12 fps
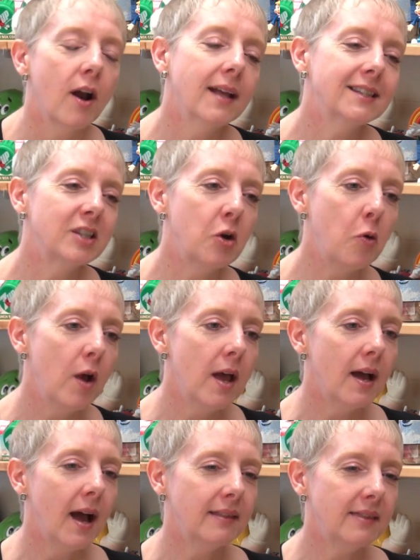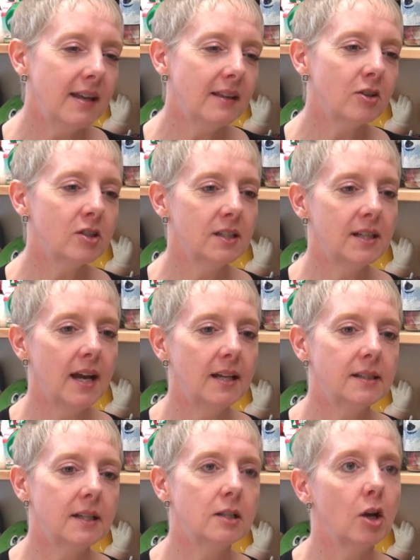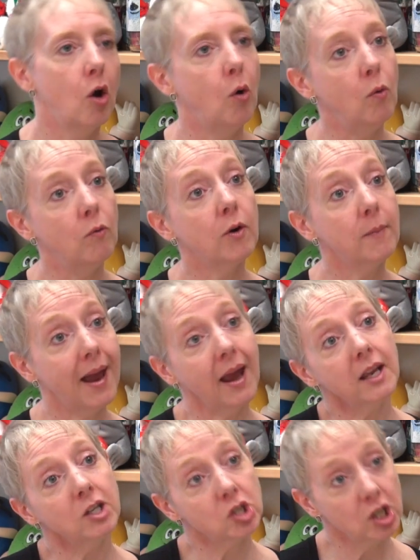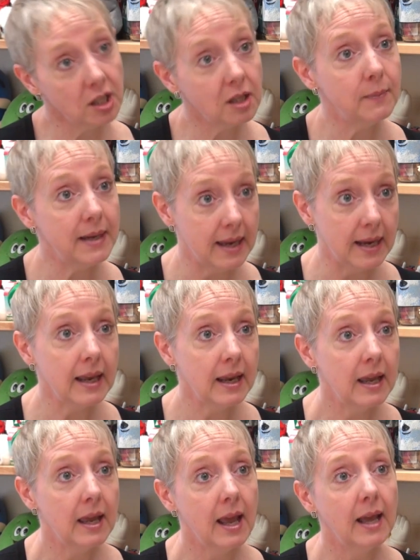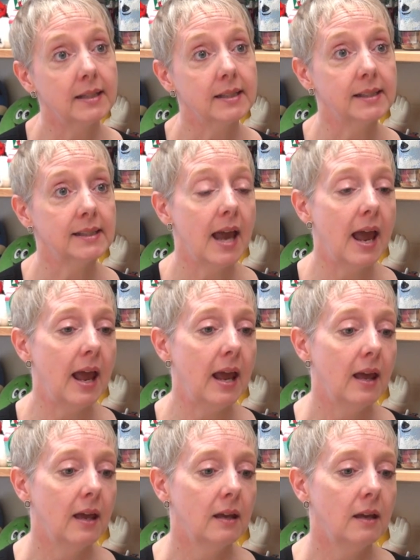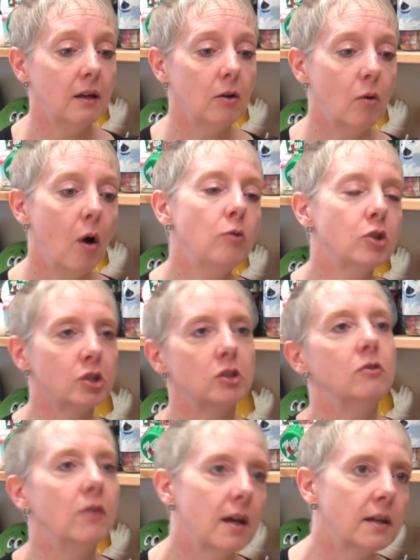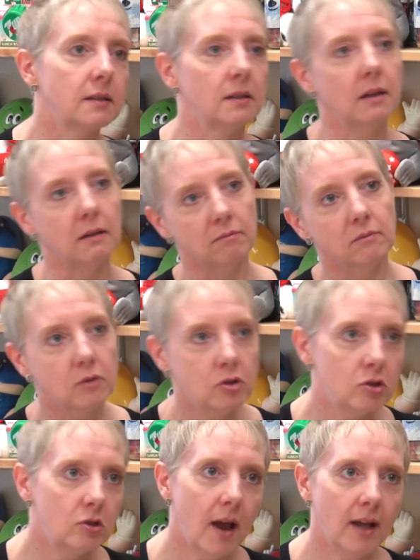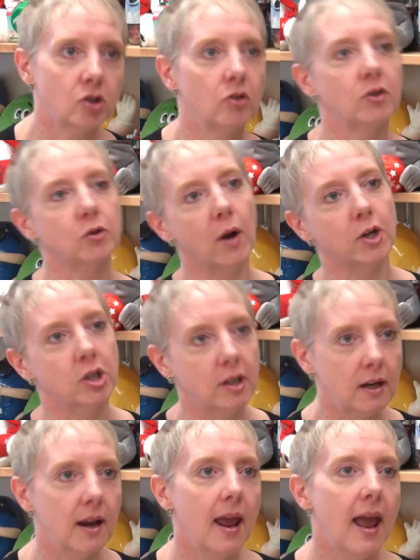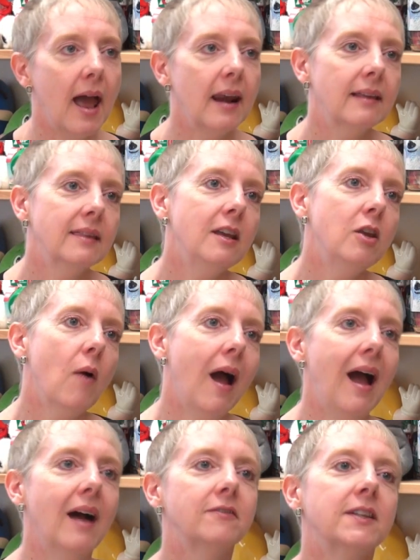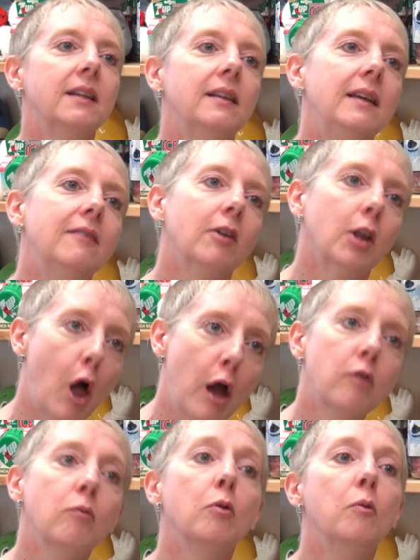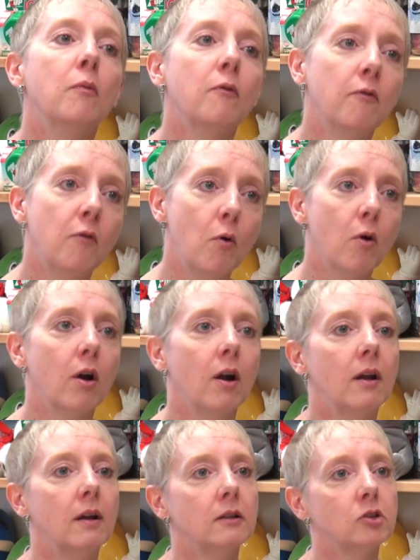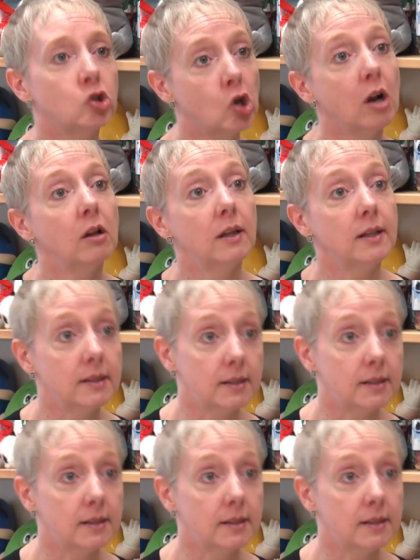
and so I think there's a tendency to overmanage in the beginning and to say, you know, oh, just do this and answer this question, and I think you have to leave a lot of room for struggle and